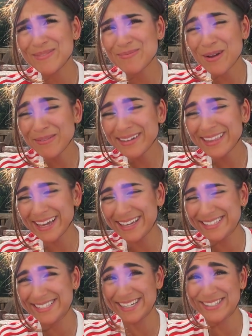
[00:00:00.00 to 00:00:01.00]
probably
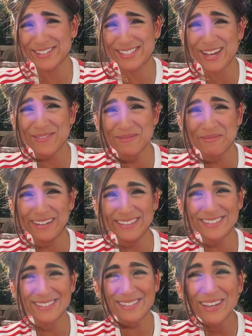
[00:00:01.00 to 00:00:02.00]
like six or seven months.